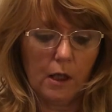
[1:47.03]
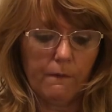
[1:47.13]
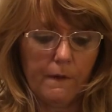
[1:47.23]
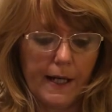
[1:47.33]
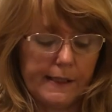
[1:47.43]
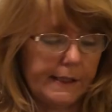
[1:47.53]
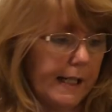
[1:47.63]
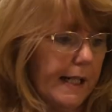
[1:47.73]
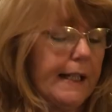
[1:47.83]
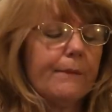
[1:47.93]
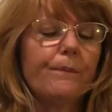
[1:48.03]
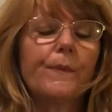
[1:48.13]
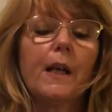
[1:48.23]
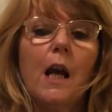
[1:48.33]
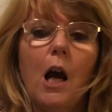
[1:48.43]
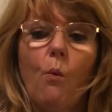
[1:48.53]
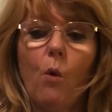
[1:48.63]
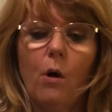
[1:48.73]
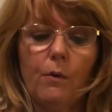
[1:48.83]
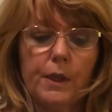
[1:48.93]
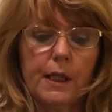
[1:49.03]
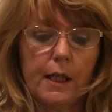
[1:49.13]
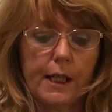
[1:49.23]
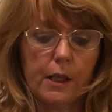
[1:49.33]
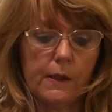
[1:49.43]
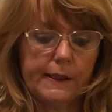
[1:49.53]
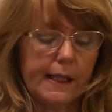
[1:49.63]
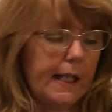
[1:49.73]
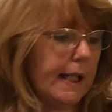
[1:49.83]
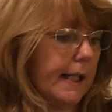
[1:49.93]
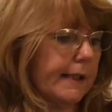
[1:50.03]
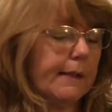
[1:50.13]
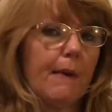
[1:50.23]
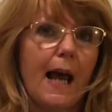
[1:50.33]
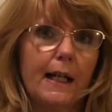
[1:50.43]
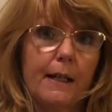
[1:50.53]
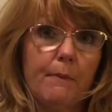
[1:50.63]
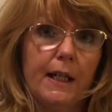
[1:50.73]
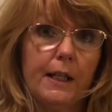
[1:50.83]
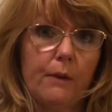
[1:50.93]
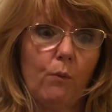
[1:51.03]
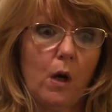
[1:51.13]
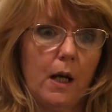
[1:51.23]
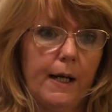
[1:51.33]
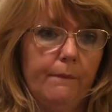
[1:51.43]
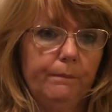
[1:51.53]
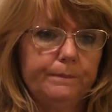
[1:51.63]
facing. And what I use then is some aluminium wire.